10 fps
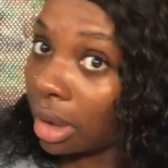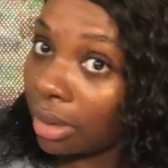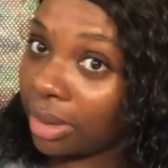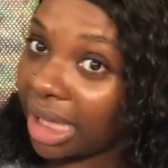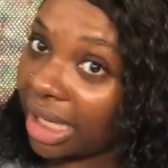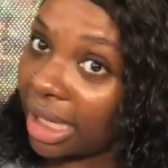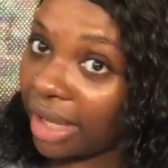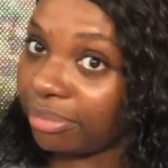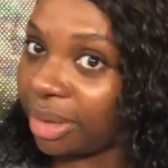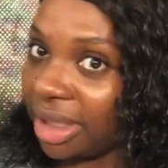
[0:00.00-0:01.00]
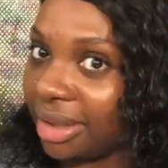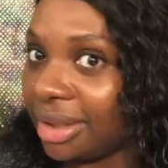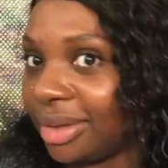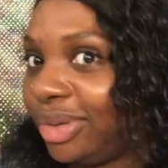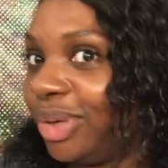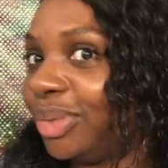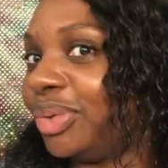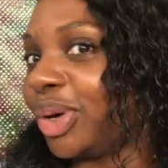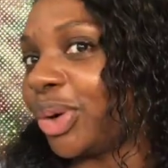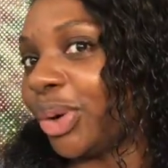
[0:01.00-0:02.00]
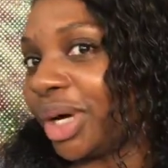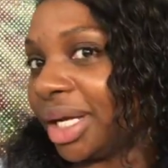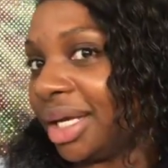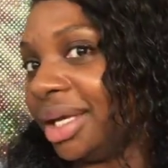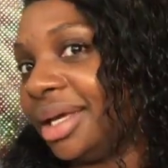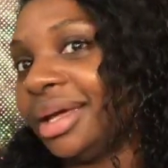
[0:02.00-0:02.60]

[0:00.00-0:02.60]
Well, not live, but recording it.